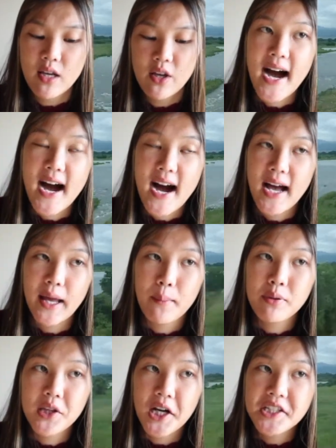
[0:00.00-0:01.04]
I
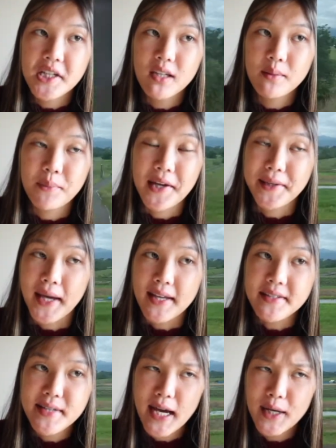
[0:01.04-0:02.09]
plugged in my
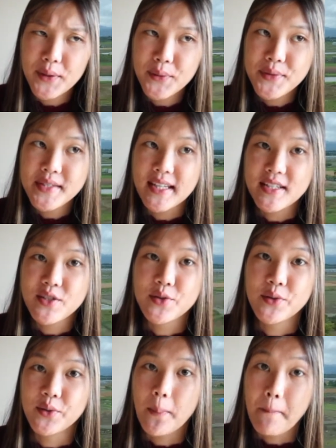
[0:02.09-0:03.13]
guest house
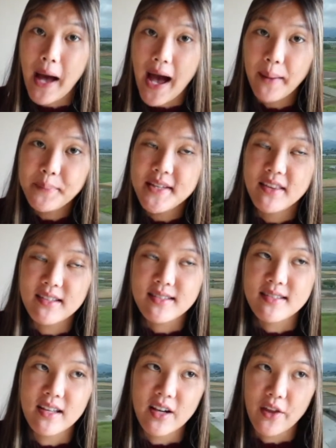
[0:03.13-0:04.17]
into maps. This
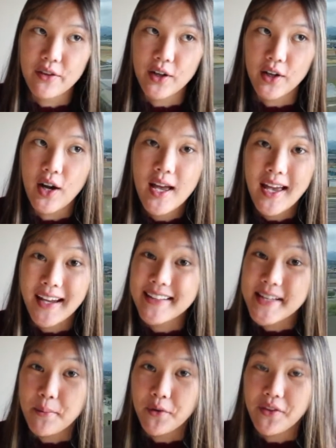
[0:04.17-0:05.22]
is another
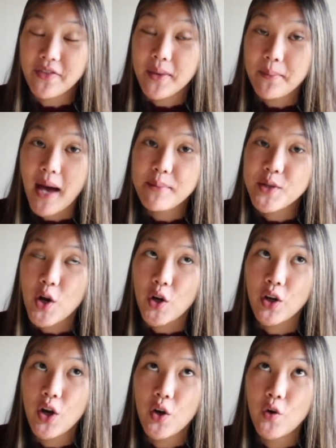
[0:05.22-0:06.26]
example that the maps
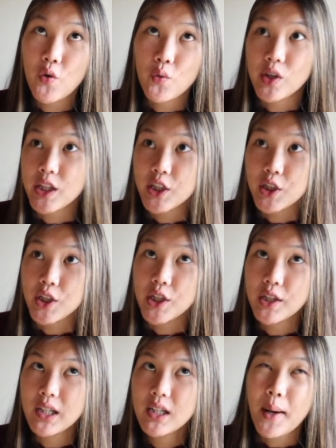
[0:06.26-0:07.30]
aren't really
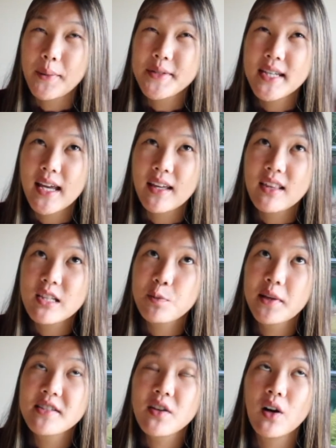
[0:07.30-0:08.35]
good. I was staying at this
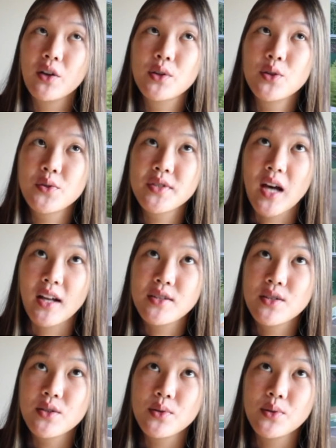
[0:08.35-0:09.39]
place called
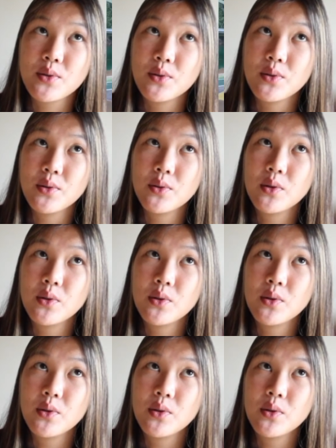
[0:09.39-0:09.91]
Kusatsu